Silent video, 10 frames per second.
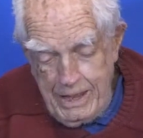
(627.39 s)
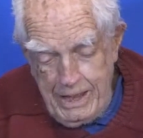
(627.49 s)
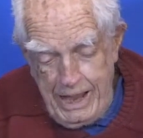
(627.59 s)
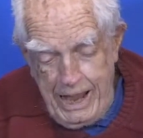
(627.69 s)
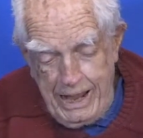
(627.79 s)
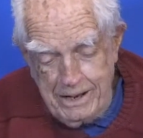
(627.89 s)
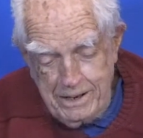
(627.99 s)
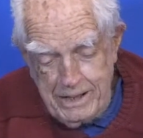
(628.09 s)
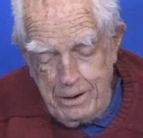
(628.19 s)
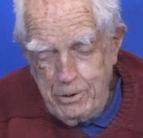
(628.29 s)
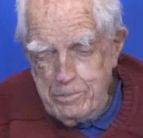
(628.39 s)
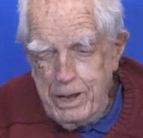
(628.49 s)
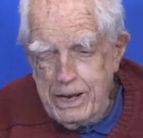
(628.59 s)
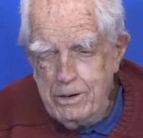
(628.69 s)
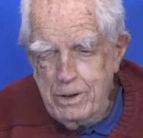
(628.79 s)
And they weren't
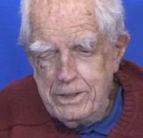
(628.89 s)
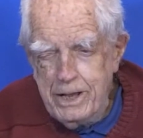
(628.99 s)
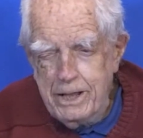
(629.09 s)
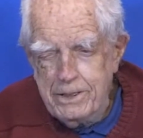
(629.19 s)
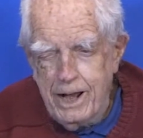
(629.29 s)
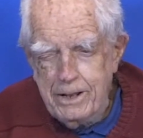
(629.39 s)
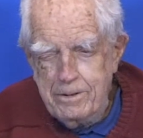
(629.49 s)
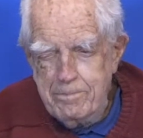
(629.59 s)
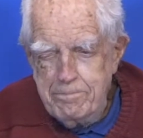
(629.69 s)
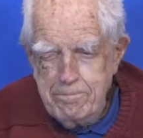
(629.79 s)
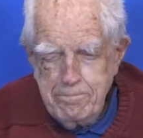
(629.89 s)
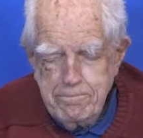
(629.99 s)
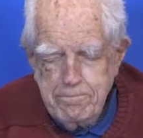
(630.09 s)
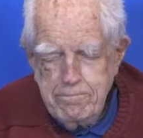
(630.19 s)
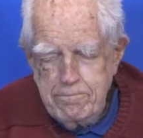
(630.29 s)
making what they thought
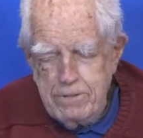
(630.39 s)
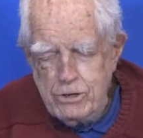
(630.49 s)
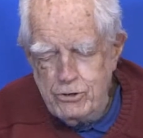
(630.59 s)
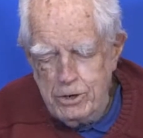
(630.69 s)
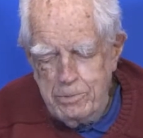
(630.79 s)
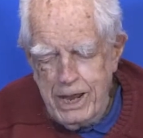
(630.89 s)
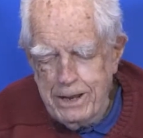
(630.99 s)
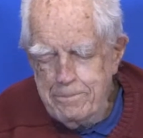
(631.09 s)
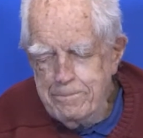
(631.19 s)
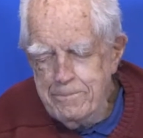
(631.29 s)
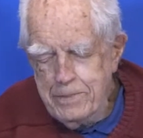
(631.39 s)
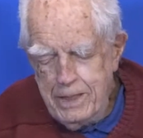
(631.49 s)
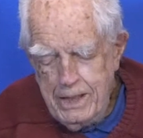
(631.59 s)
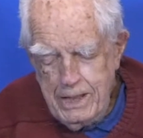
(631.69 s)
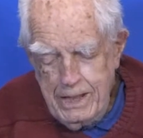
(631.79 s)
they should be.
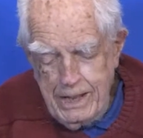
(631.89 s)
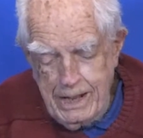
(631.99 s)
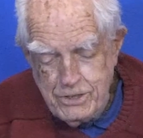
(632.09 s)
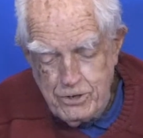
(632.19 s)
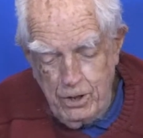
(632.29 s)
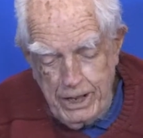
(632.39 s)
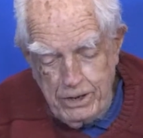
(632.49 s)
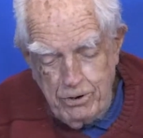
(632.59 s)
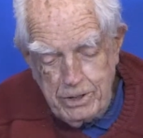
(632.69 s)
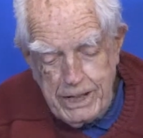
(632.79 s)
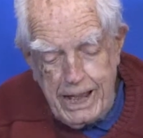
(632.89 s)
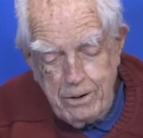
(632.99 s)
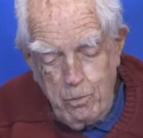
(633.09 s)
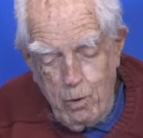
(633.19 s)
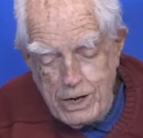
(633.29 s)
And so they took
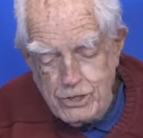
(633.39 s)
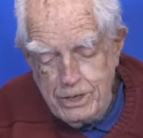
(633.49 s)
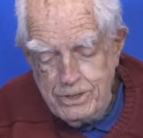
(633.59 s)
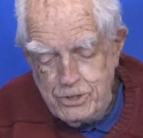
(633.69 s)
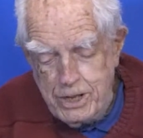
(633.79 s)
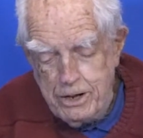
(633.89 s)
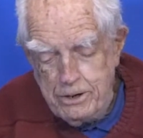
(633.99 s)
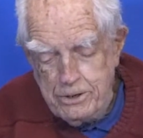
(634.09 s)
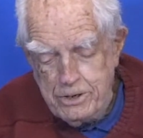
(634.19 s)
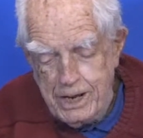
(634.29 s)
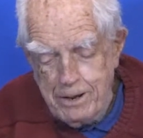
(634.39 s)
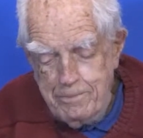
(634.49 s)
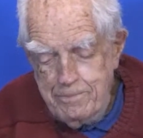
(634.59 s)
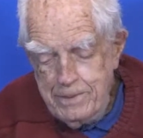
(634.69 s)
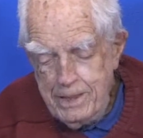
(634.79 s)
that Washington Senator
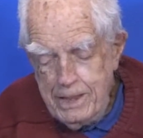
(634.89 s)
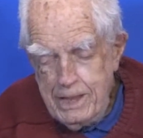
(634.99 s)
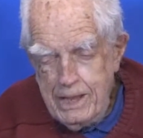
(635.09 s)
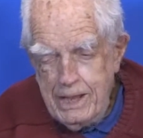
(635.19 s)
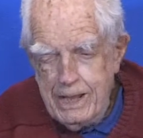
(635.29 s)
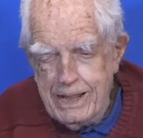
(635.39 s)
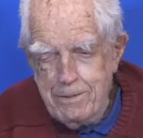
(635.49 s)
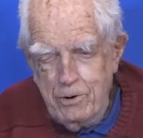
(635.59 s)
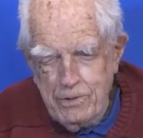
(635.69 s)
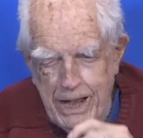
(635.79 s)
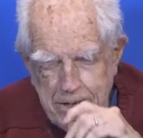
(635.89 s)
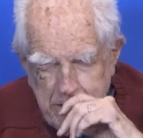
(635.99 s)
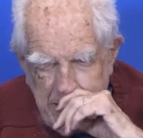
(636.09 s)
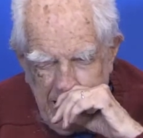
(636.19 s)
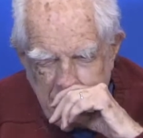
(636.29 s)
team and they moved that to
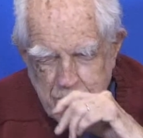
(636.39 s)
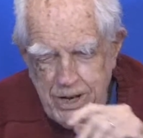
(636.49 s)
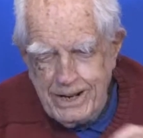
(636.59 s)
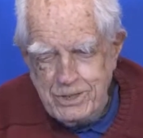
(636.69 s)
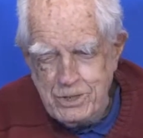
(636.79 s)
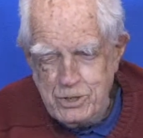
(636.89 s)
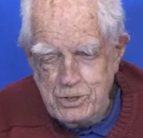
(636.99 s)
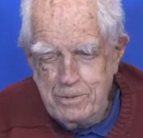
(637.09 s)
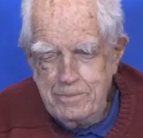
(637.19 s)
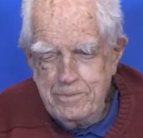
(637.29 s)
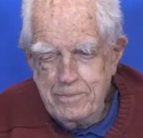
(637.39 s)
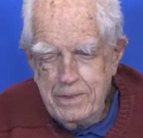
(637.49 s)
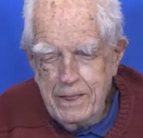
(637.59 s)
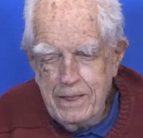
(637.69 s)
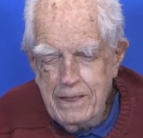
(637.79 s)
Dallas, Texas.
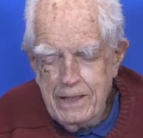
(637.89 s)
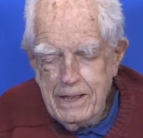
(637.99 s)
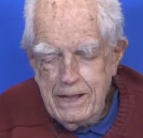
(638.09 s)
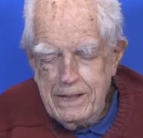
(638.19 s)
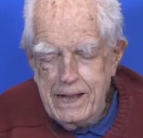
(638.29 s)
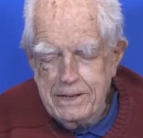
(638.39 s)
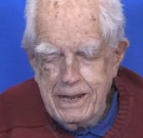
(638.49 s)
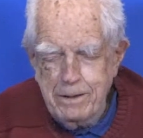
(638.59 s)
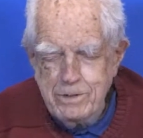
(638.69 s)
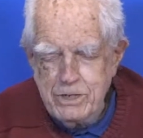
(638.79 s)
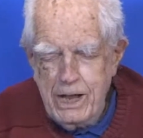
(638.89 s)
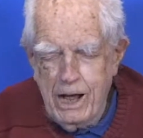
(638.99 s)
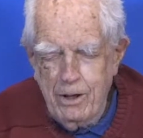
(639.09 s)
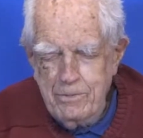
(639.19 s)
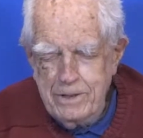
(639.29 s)
And that team is
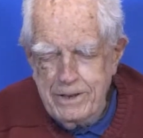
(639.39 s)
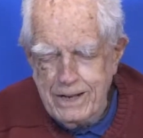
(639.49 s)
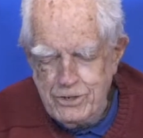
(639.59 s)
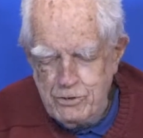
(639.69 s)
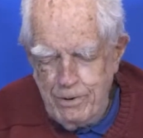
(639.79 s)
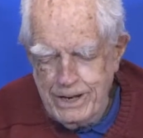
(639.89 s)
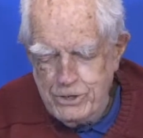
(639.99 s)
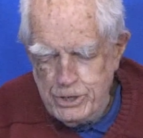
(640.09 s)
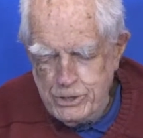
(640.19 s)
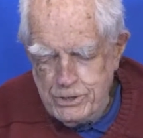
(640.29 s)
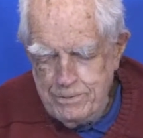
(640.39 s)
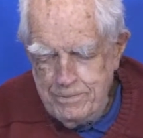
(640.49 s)
now the Texas Rangers.